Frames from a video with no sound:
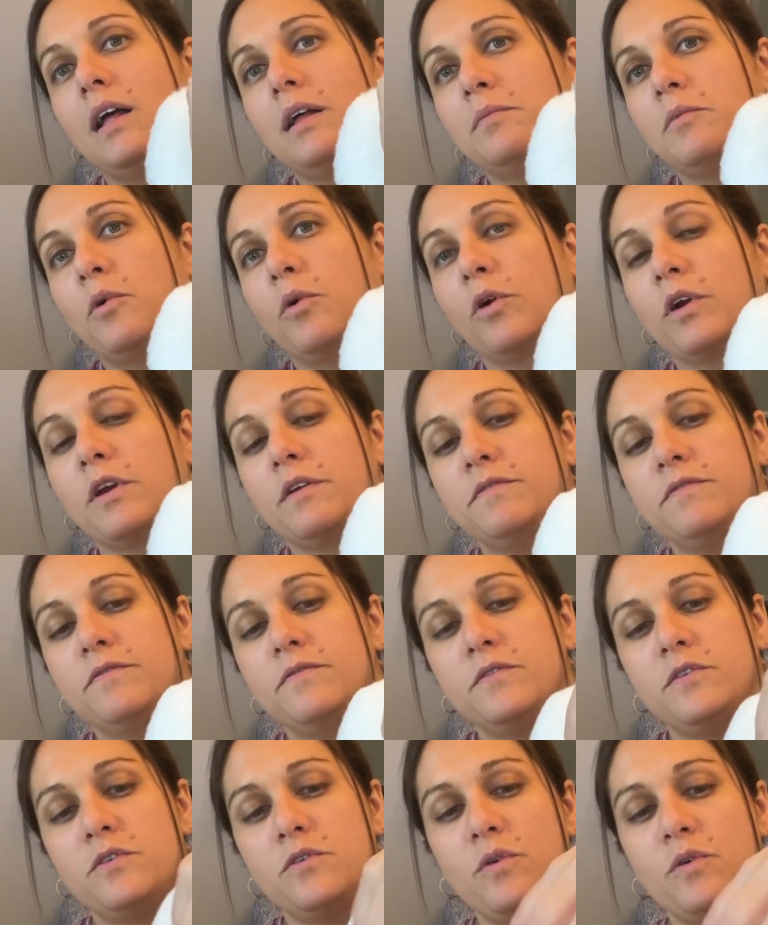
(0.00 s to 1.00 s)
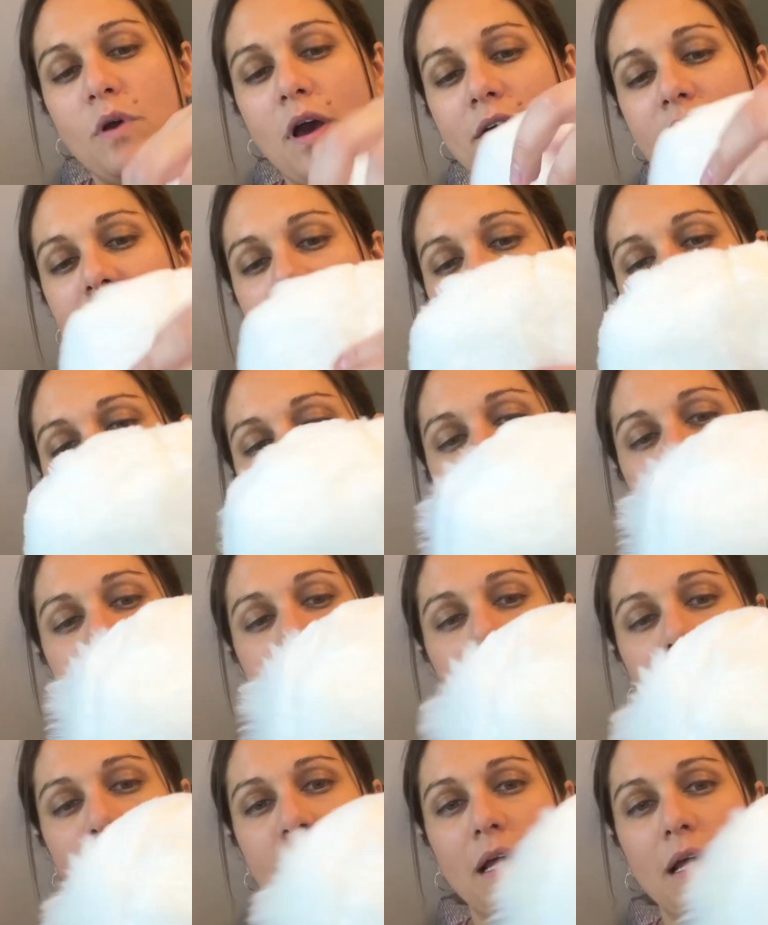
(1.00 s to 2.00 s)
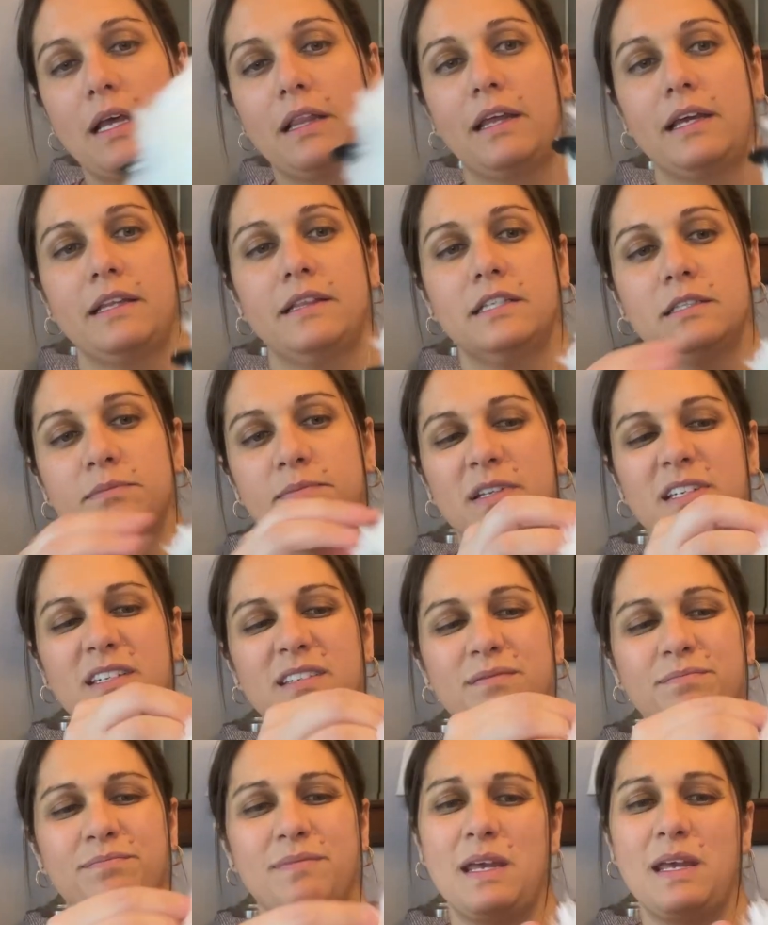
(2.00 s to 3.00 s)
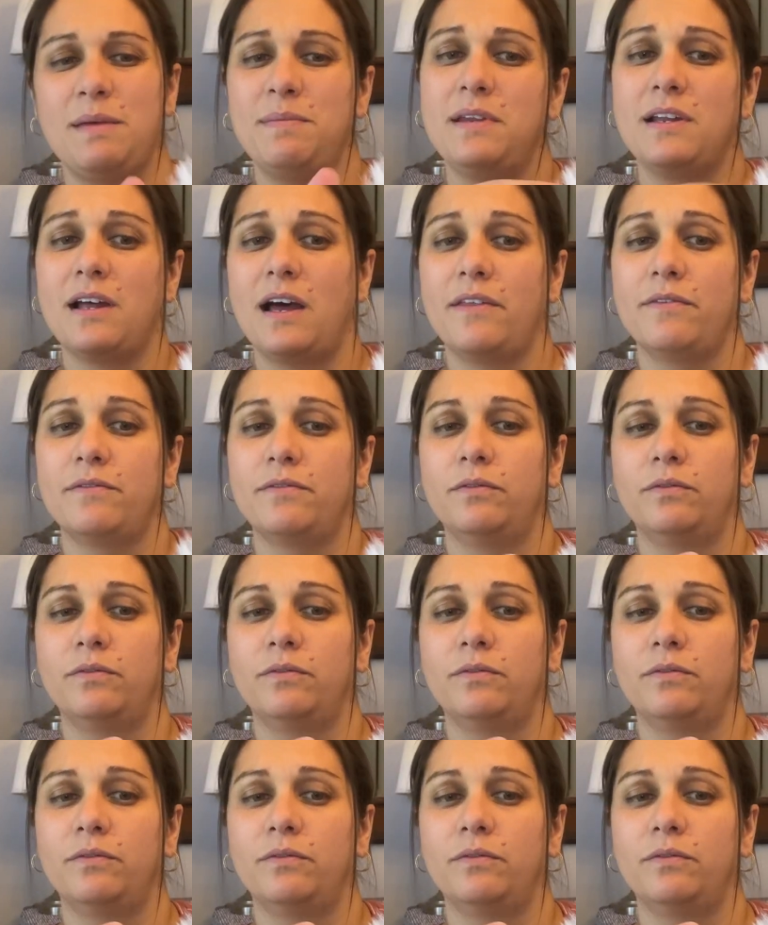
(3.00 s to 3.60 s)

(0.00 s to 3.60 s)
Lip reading: Or if you have kids that might like this, but maybe not